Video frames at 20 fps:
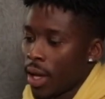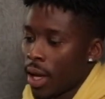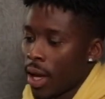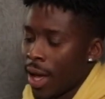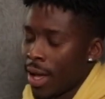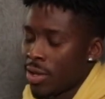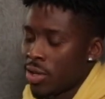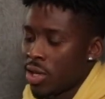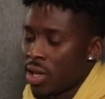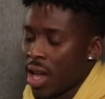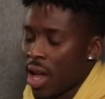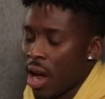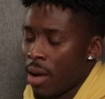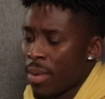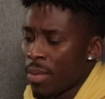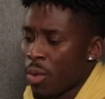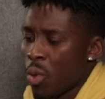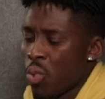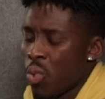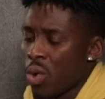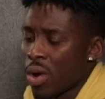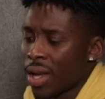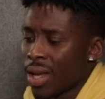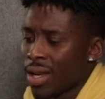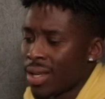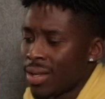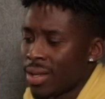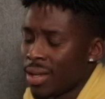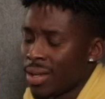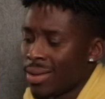And yeah, I remember walking
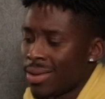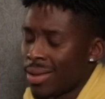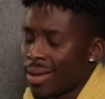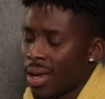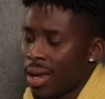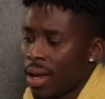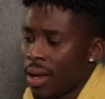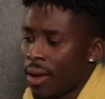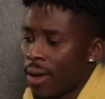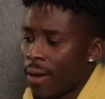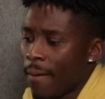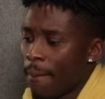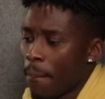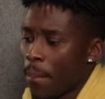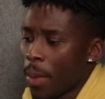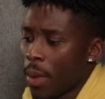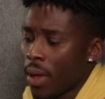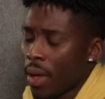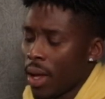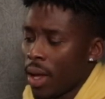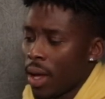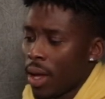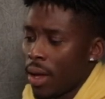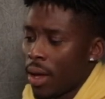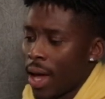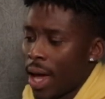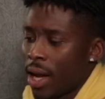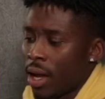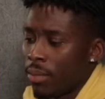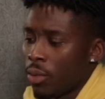into this thing,
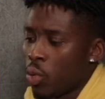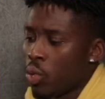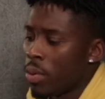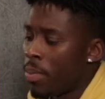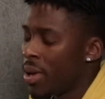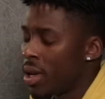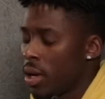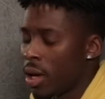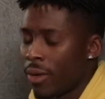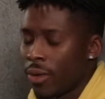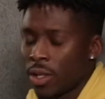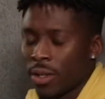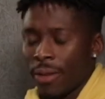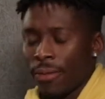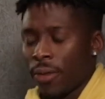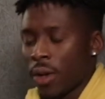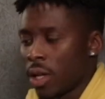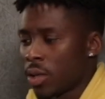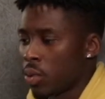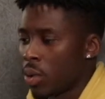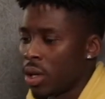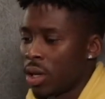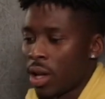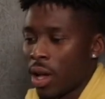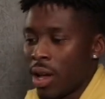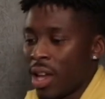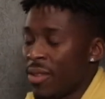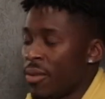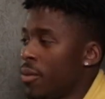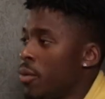and I'm all a bit nervous. The first one,
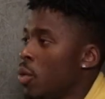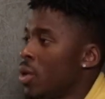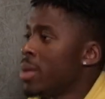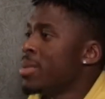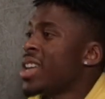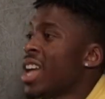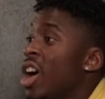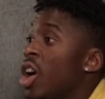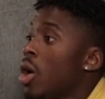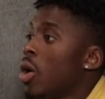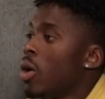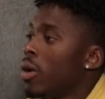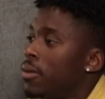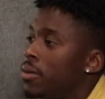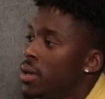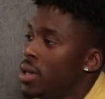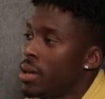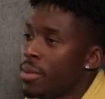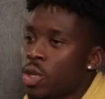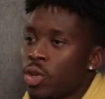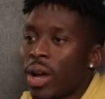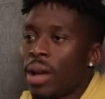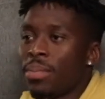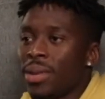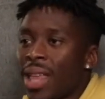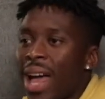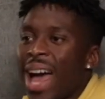I even thought, let me get a coffee. Let me try and be the